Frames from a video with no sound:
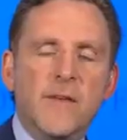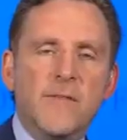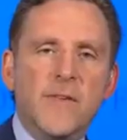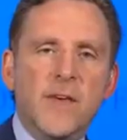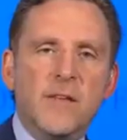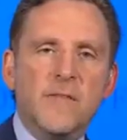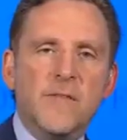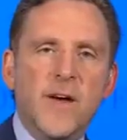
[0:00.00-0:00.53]
if he
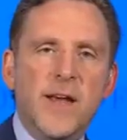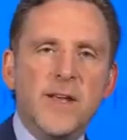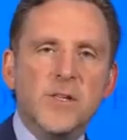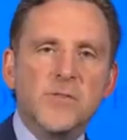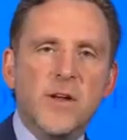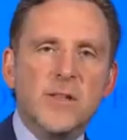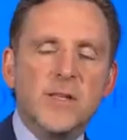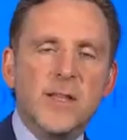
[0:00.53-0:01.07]
can fight
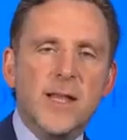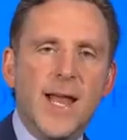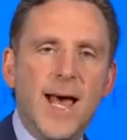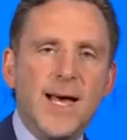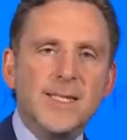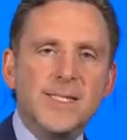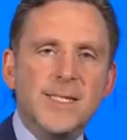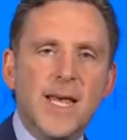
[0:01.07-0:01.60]
Israel to the
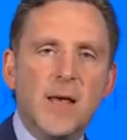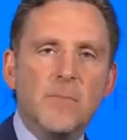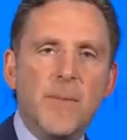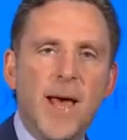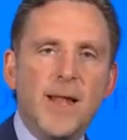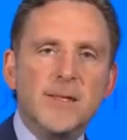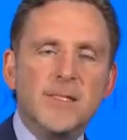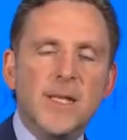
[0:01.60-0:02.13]
last dead
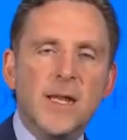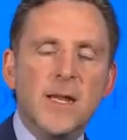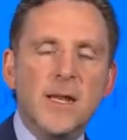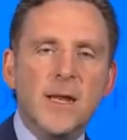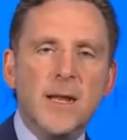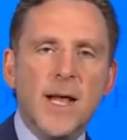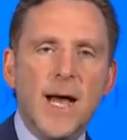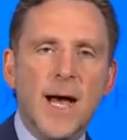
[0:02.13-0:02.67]

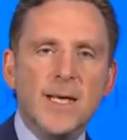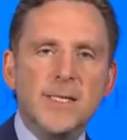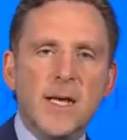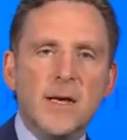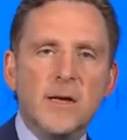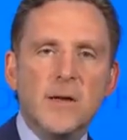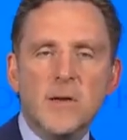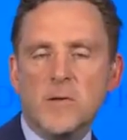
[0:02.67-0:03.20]
Palestinian in
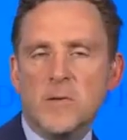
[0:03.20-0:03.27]
Gaza,